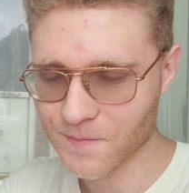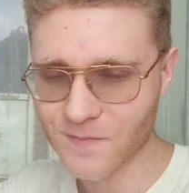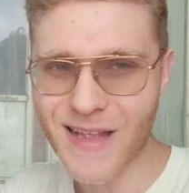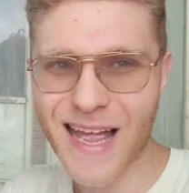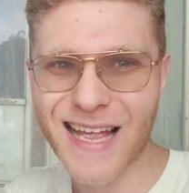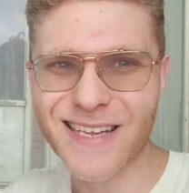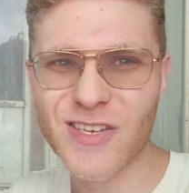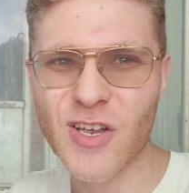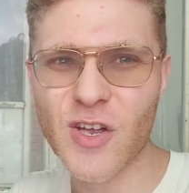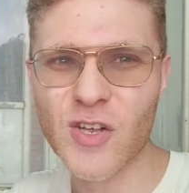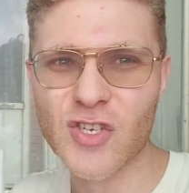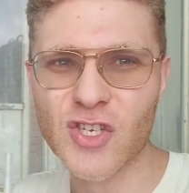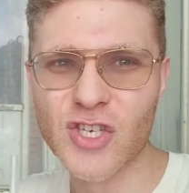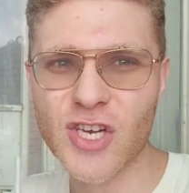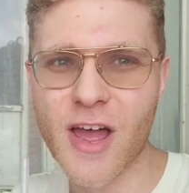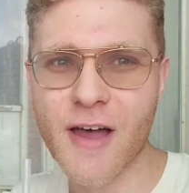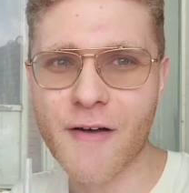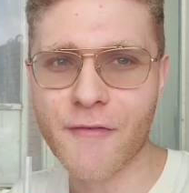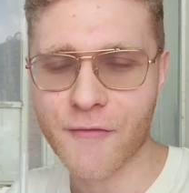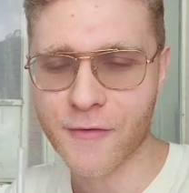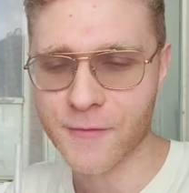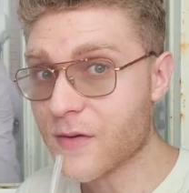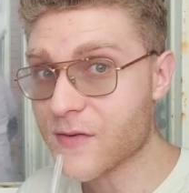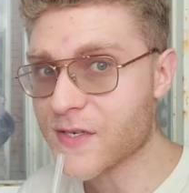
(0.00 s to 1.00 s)
That's good
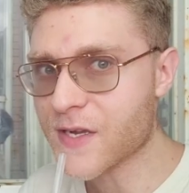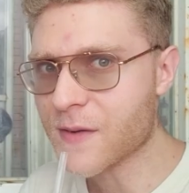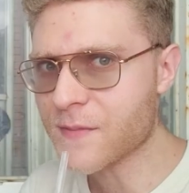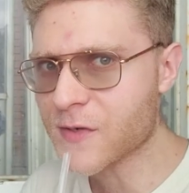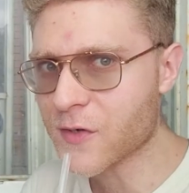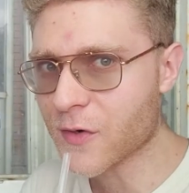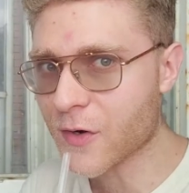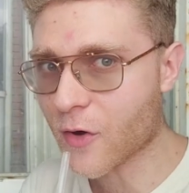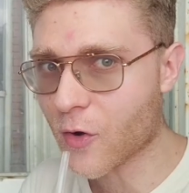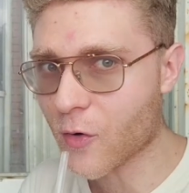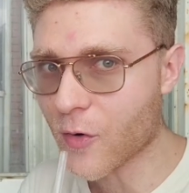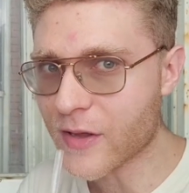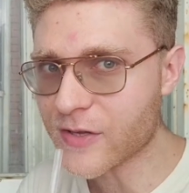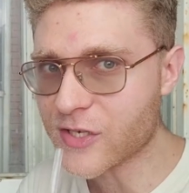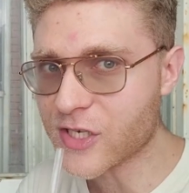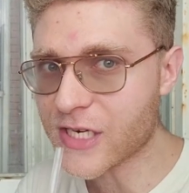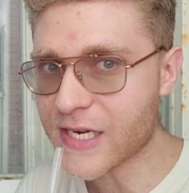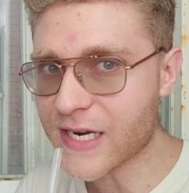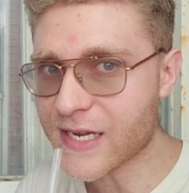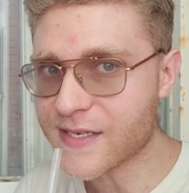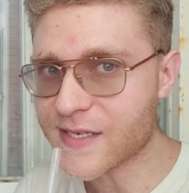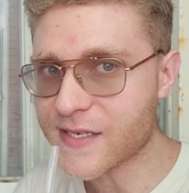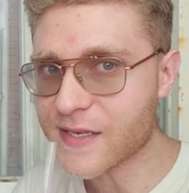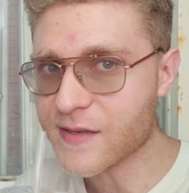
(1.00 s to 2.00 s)
stuff. There's some sort of
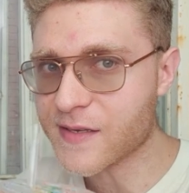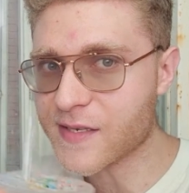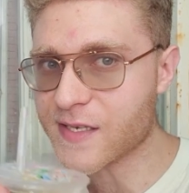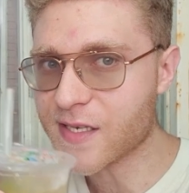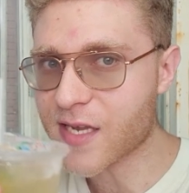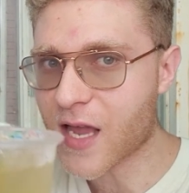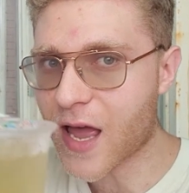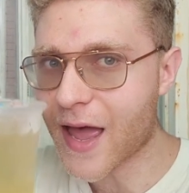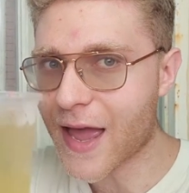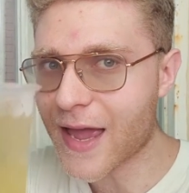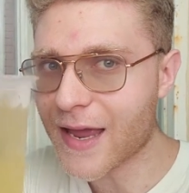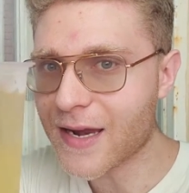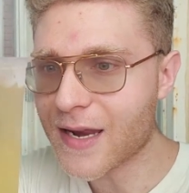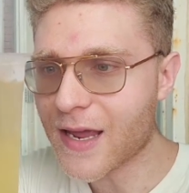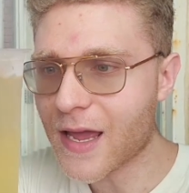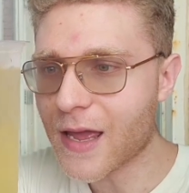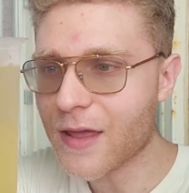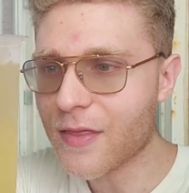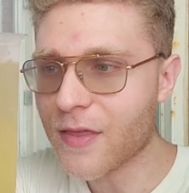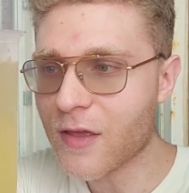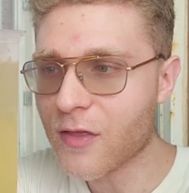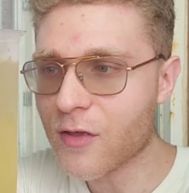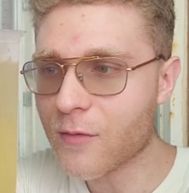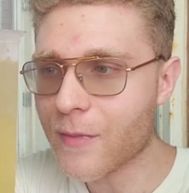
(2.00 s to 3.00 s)
crunchiness inside. I
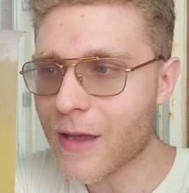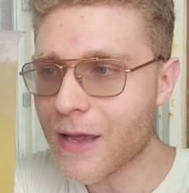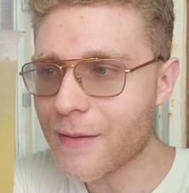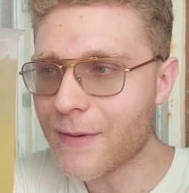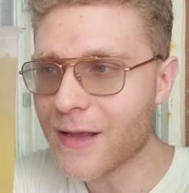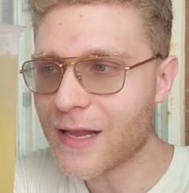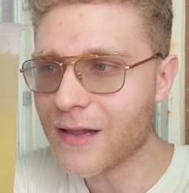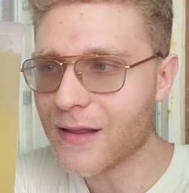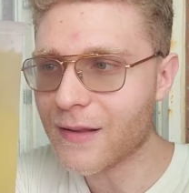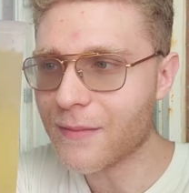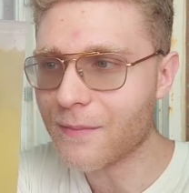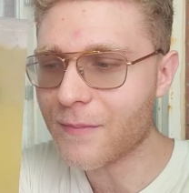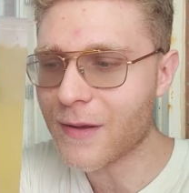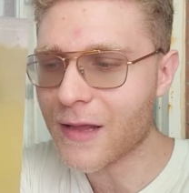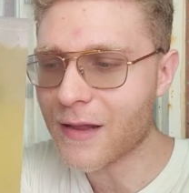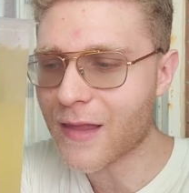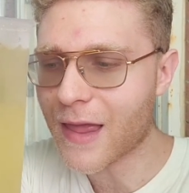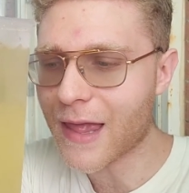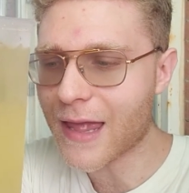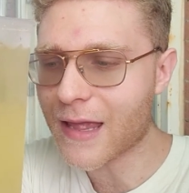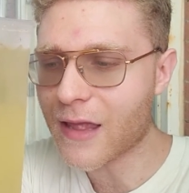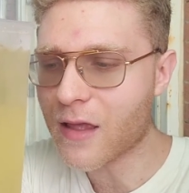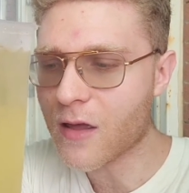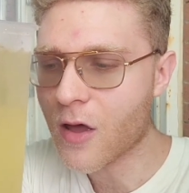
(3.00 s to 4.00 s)
think there may be
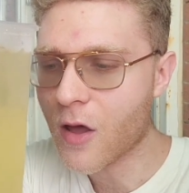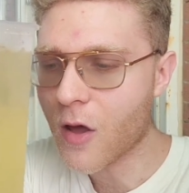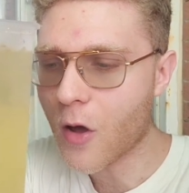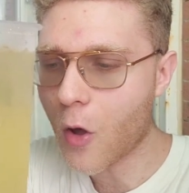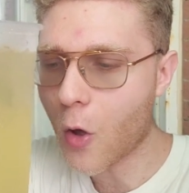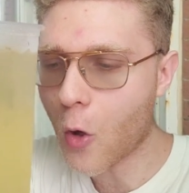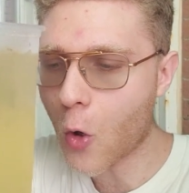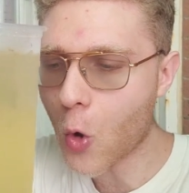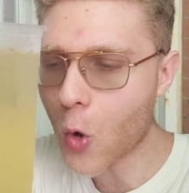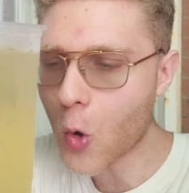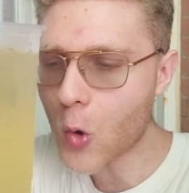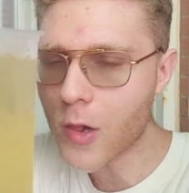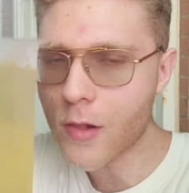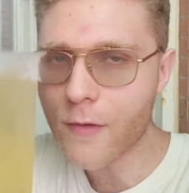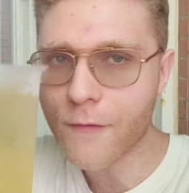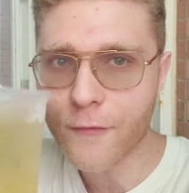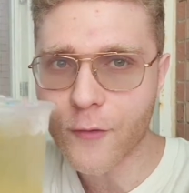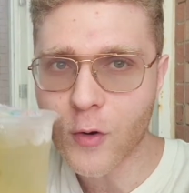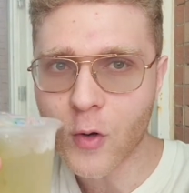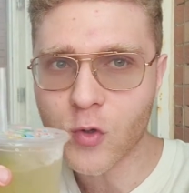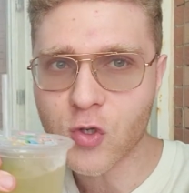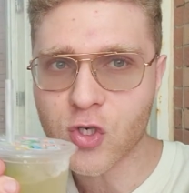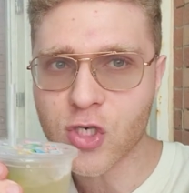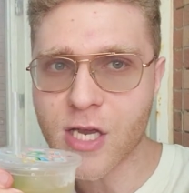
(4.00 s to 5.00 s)
like whole
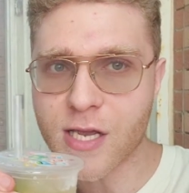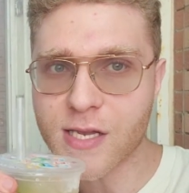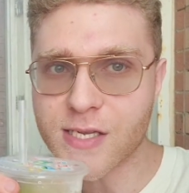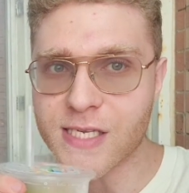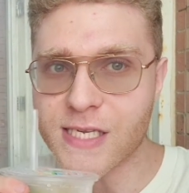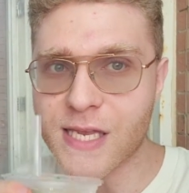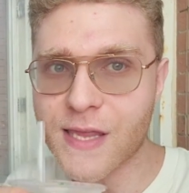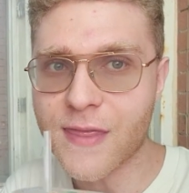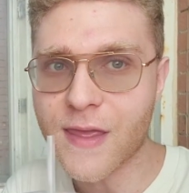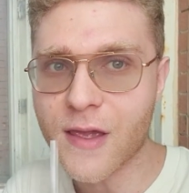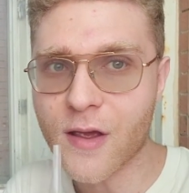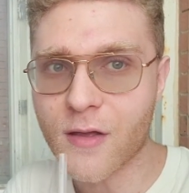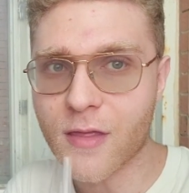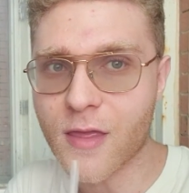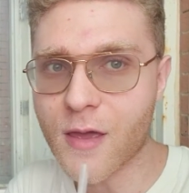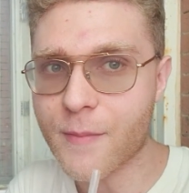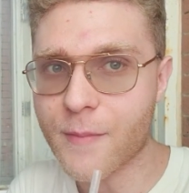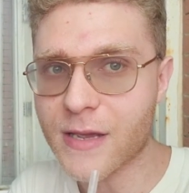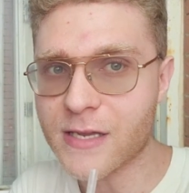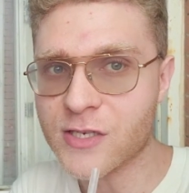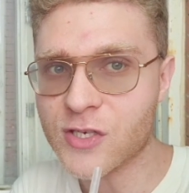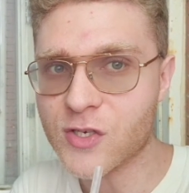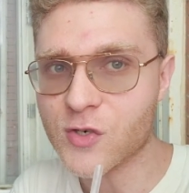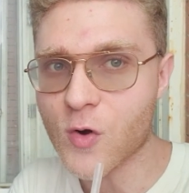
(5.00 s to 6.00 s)
fruit chunks in there that
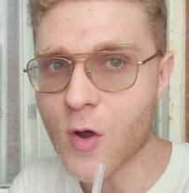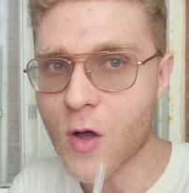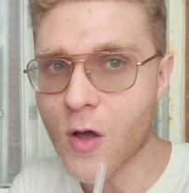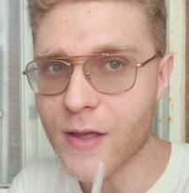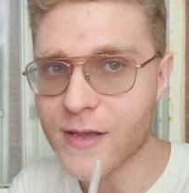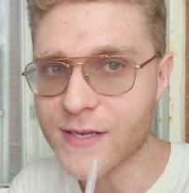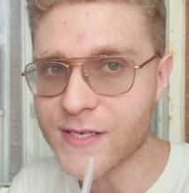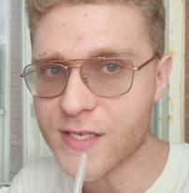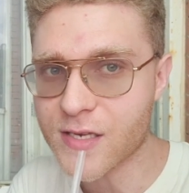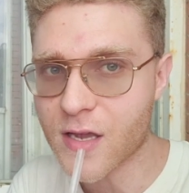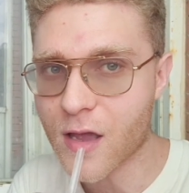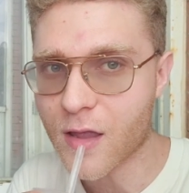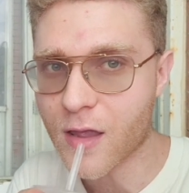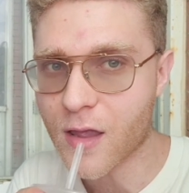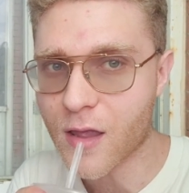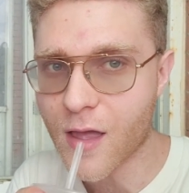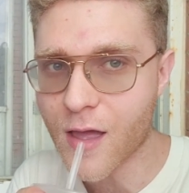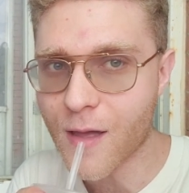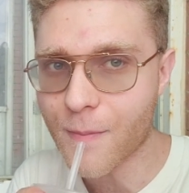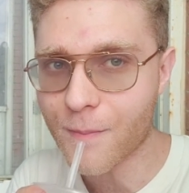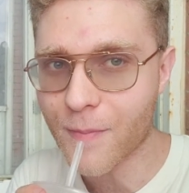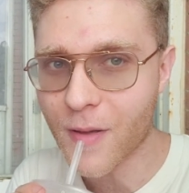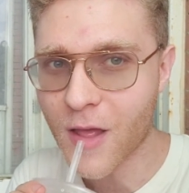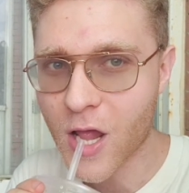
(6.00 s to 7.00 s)
my straw is sucking
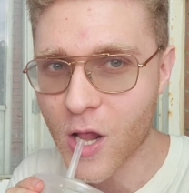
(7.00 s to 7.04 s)
up.